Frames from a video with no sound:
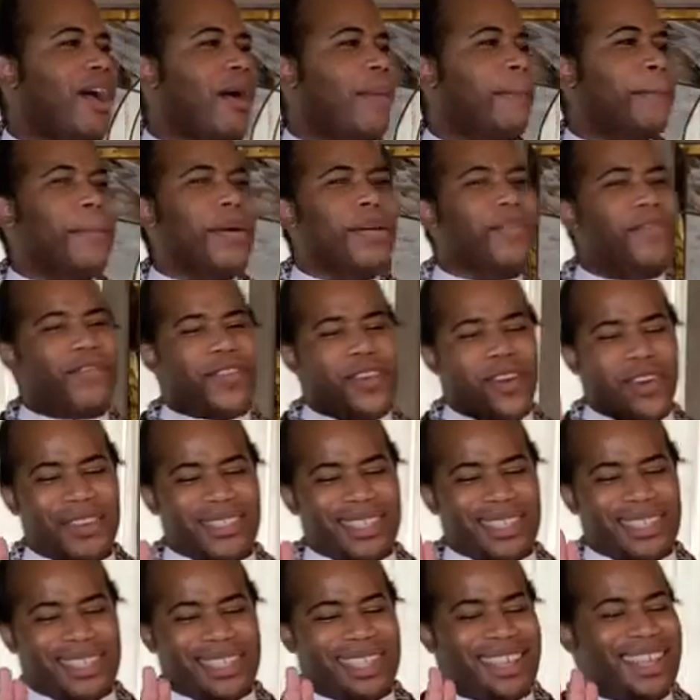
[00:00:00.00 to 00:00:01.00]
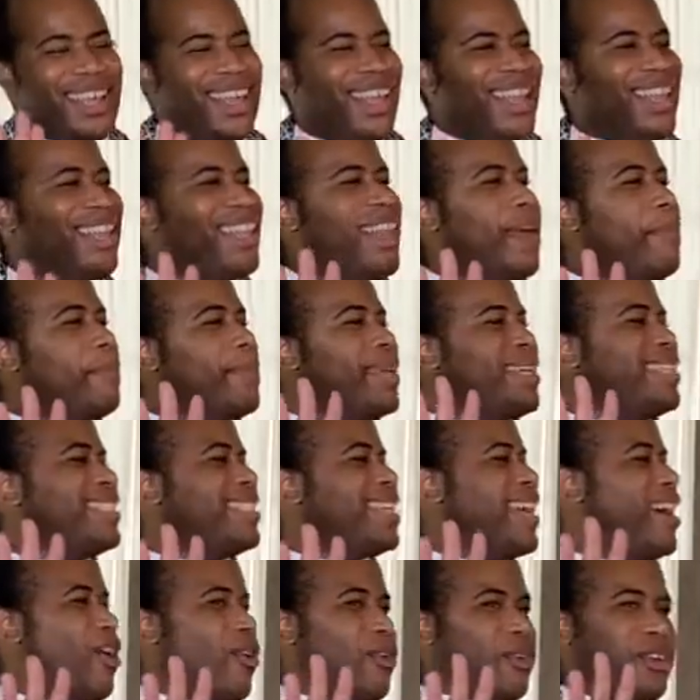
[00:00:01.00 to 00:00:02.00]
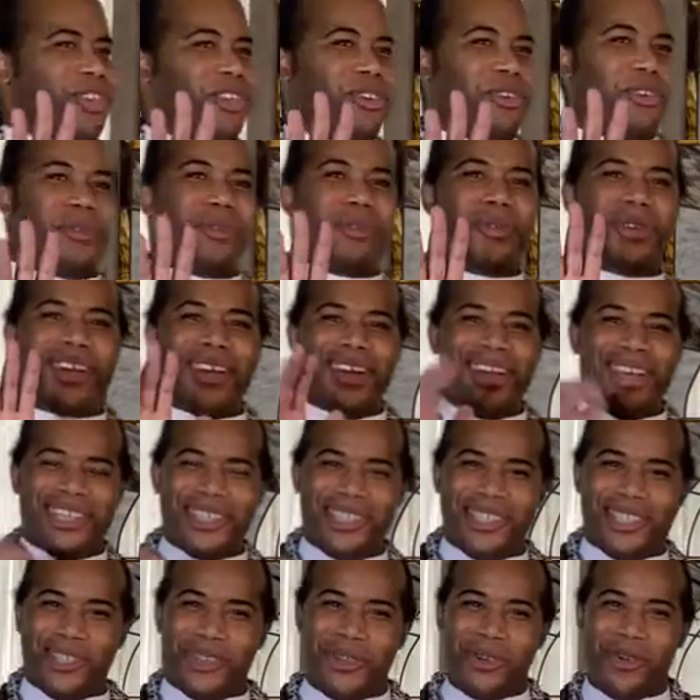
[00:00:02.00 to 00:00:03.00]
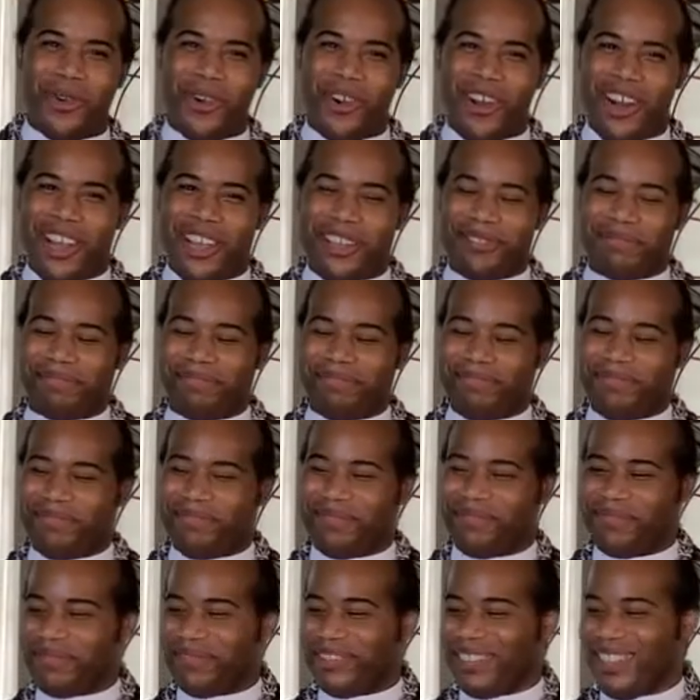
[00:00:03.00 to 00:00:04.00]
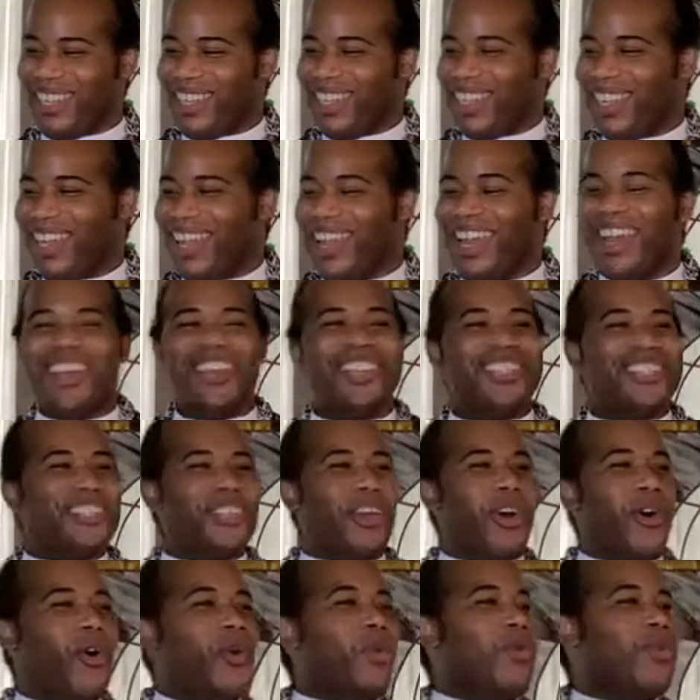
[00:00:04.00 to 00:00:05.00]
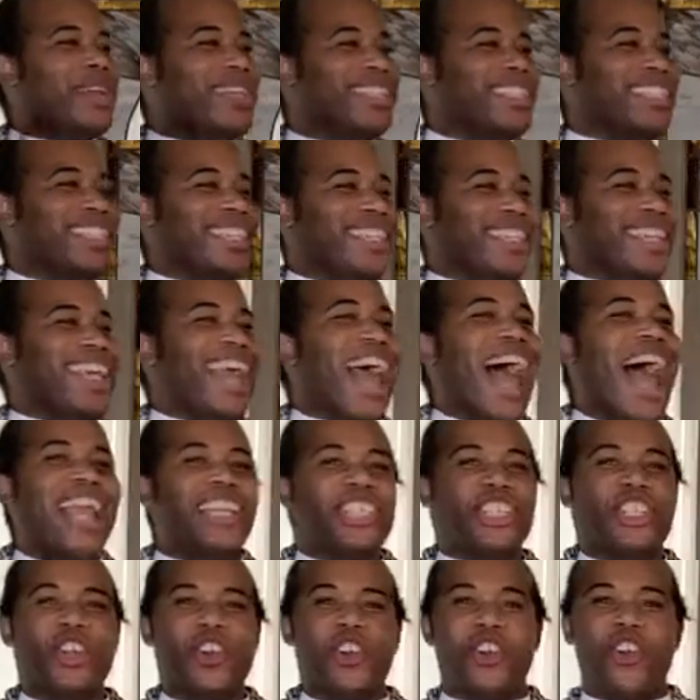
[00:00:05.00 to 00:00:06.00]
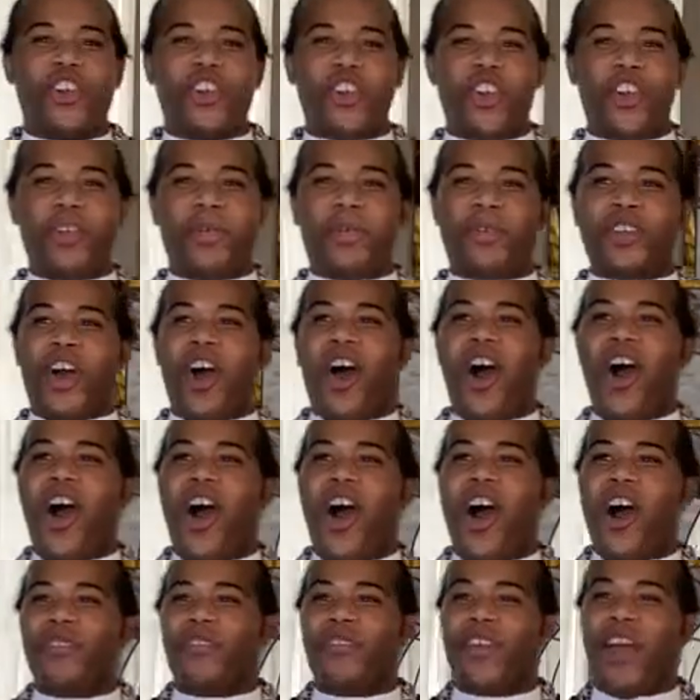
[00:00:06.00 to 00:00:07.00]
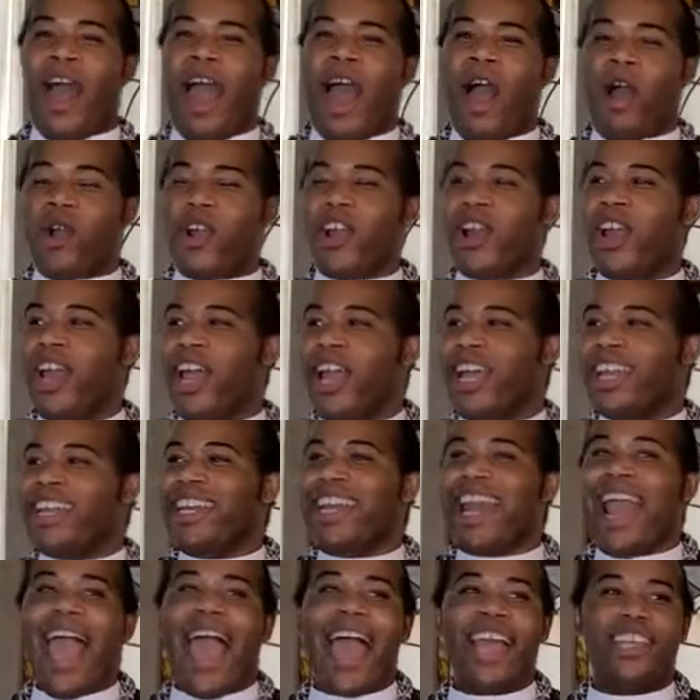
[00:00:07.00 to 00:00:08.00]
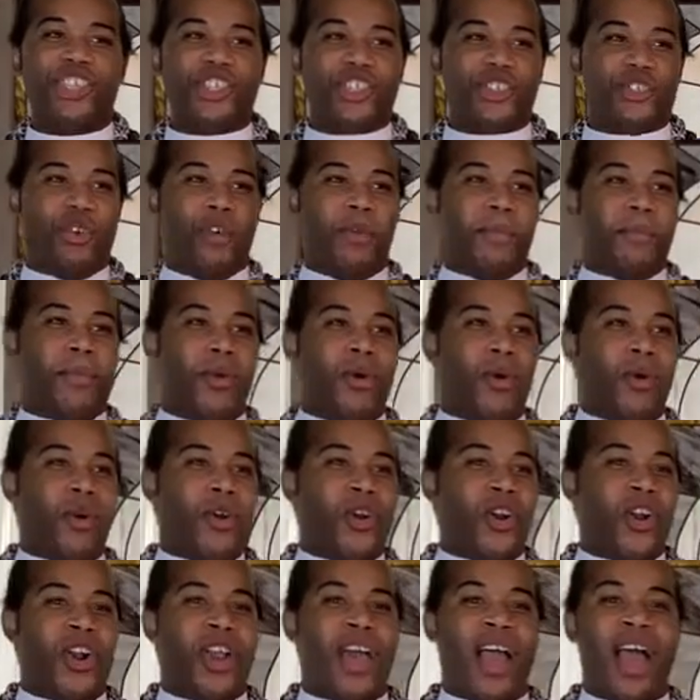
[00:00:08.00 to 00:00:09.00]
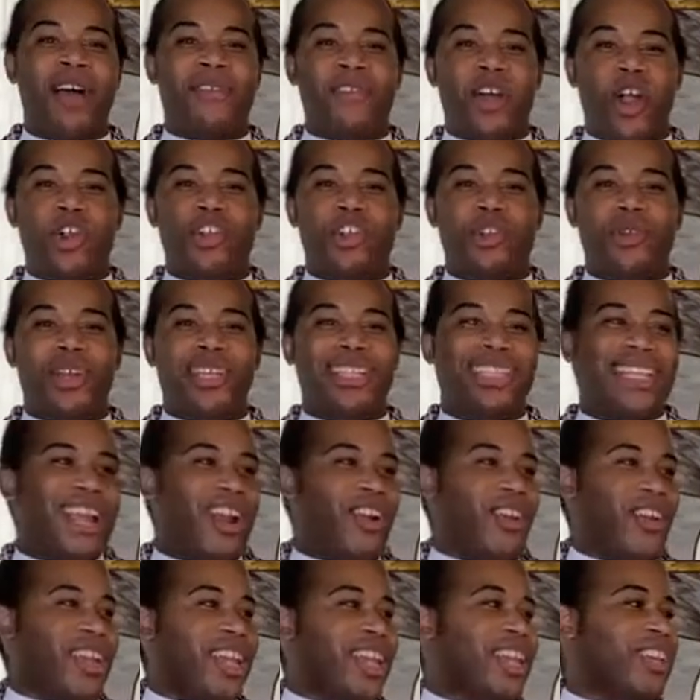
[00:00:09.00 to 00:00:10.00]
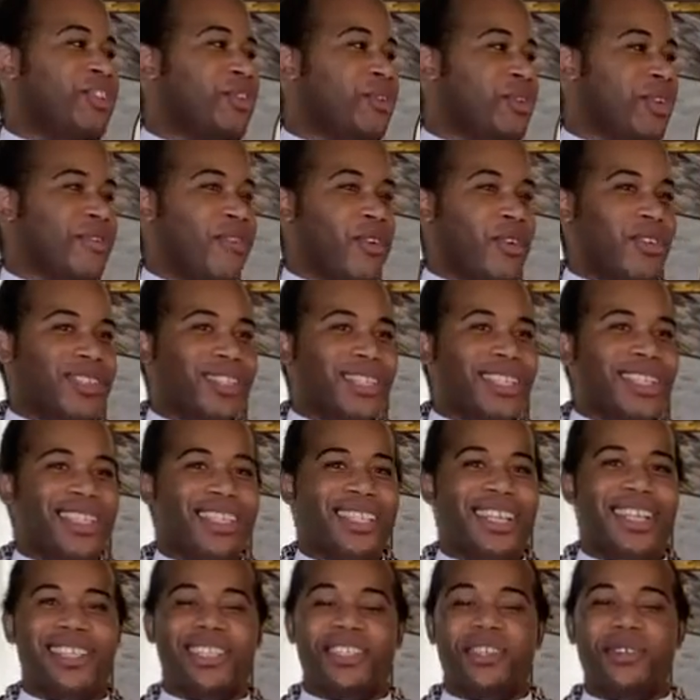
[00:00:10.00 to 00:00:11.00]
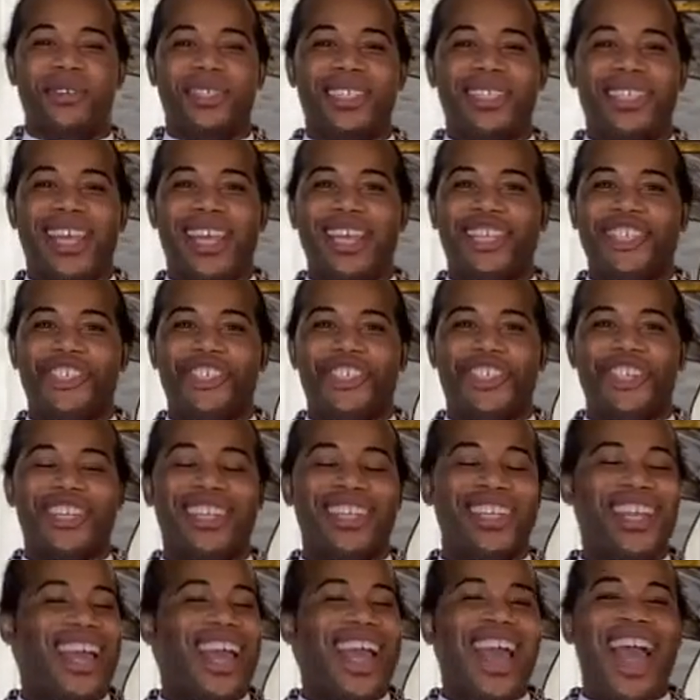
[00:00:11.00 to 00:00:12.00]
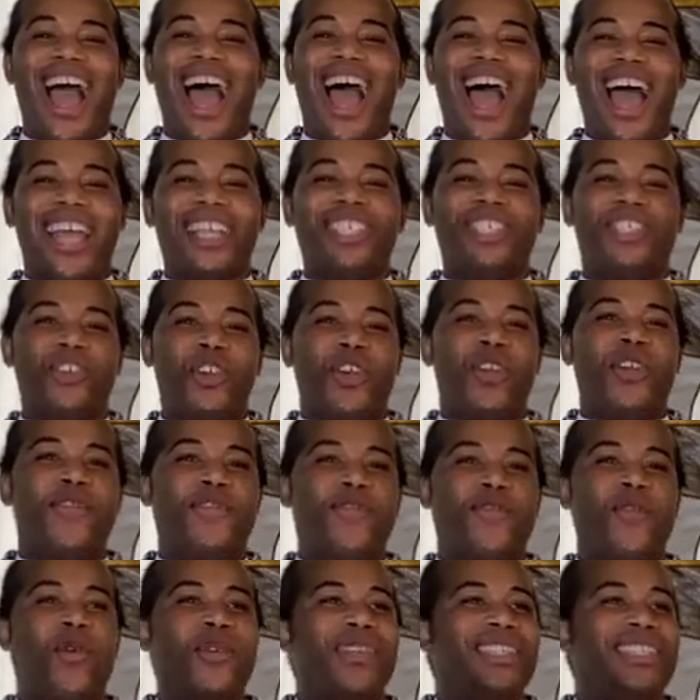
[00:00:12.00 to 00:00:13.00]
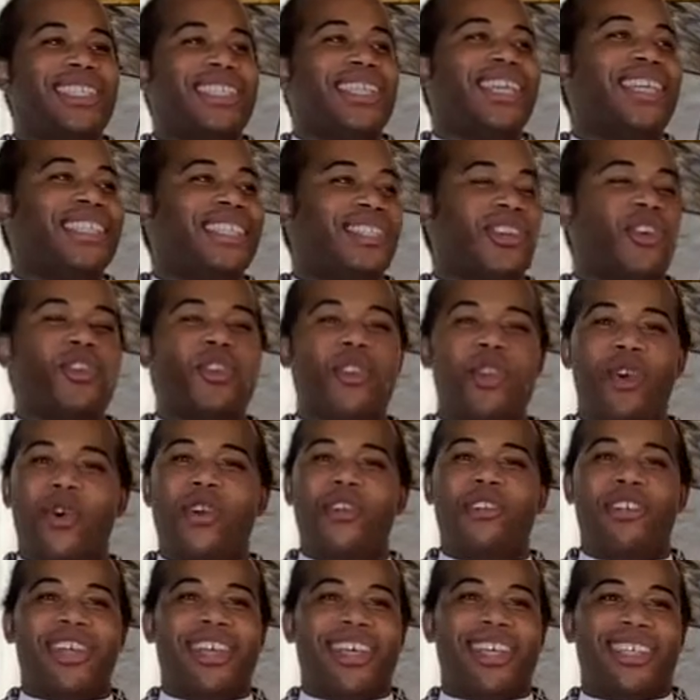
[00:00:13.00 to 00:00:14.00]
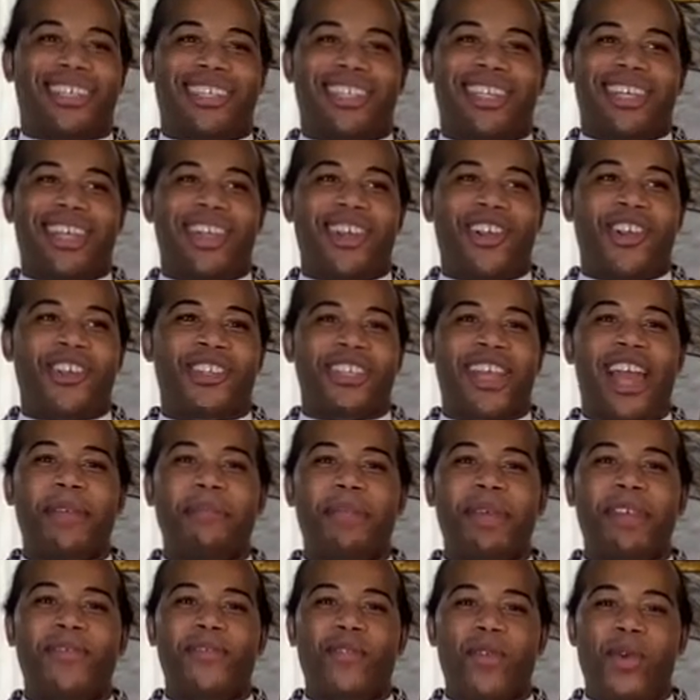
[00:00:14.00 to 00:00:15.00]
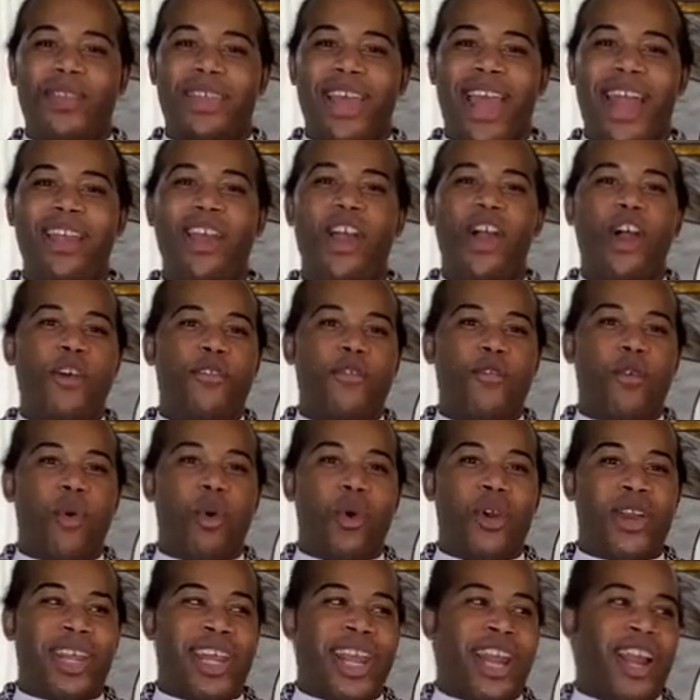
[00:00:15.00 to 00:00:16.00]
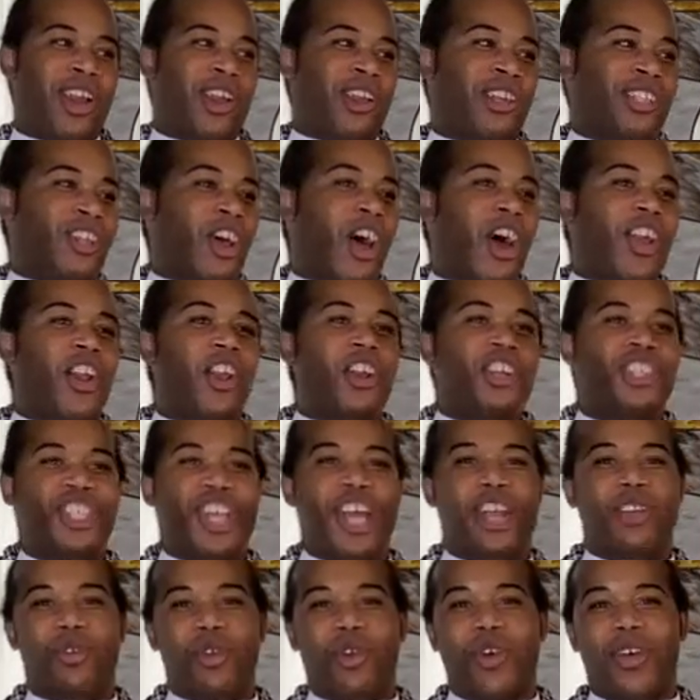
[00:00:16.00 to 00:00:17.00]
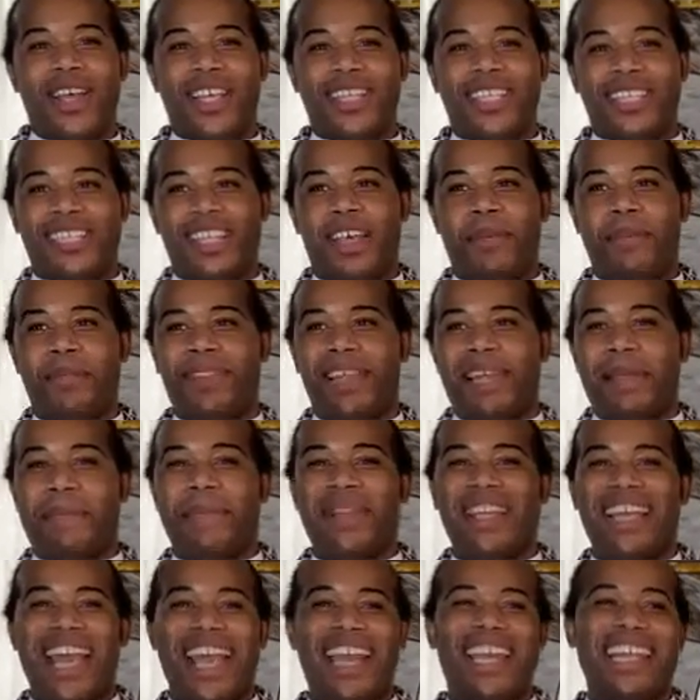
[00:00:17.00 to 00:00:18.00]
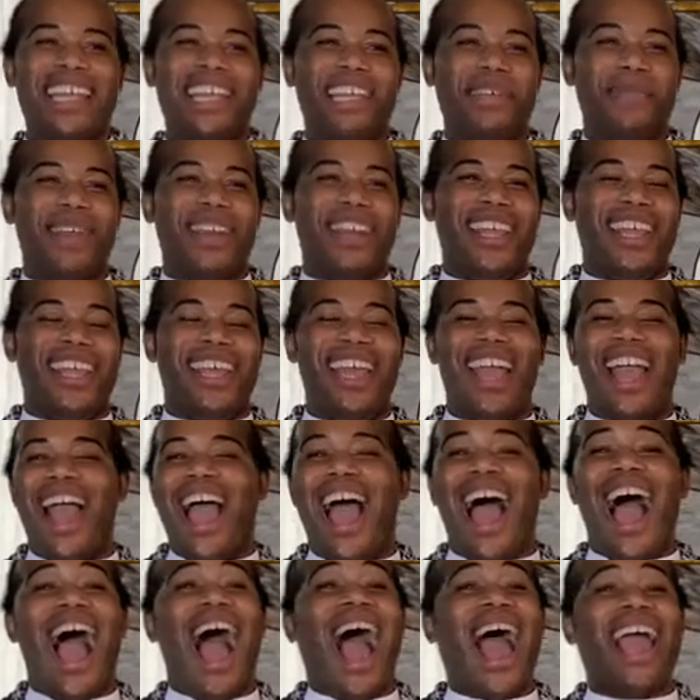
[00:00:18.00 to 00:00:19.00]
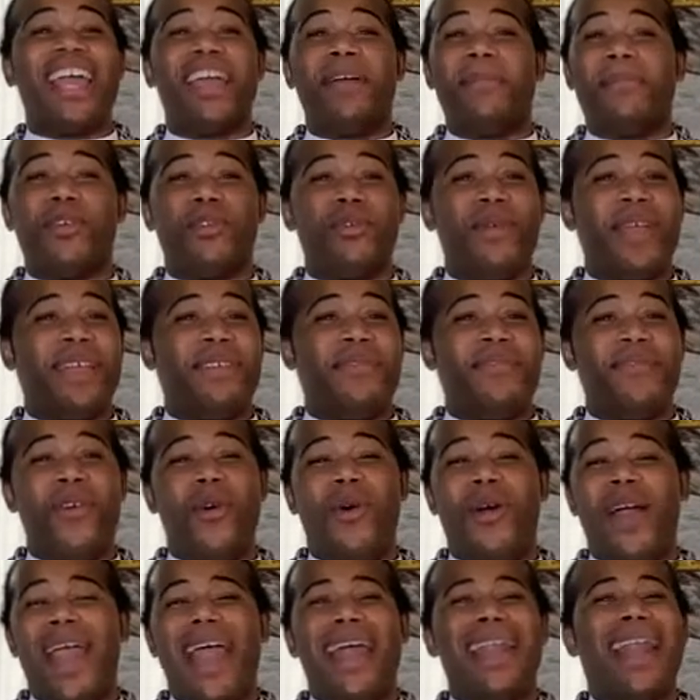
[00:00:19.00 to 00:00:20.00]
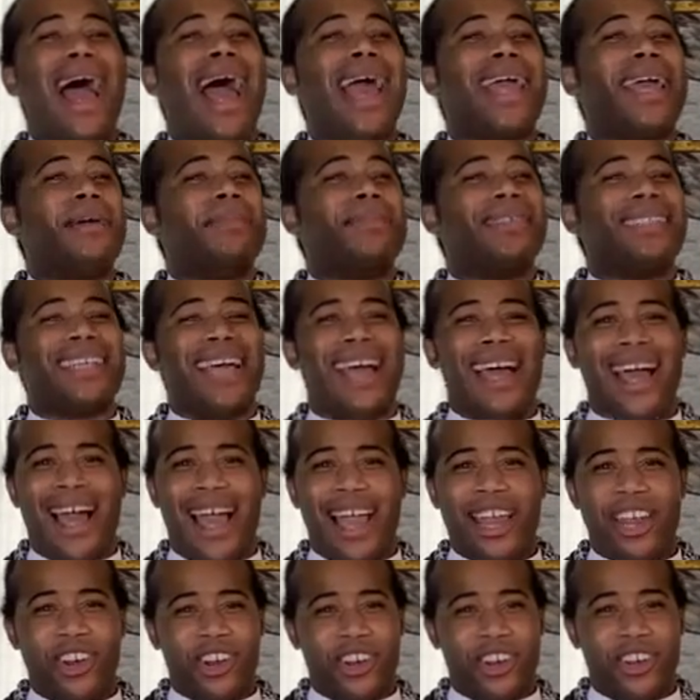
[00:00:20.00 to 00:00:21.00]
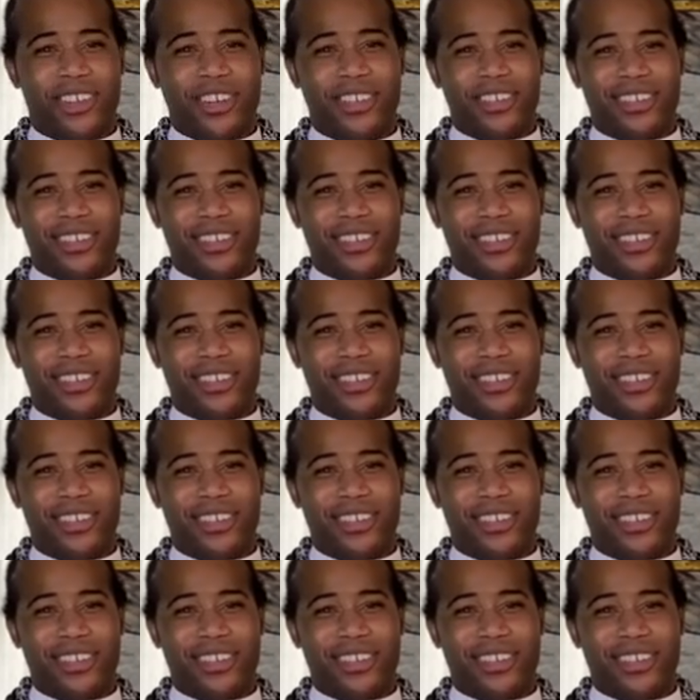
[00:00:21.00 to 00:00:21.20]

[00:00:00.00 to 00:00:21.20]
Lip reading: But first, let me tell you a story. So recently I termed off our national board of our Unitarian Universalist Association. I served for 6 glorious years, and before that 4 years on our General Assembly Planning Committee. I am grateful and I am tired.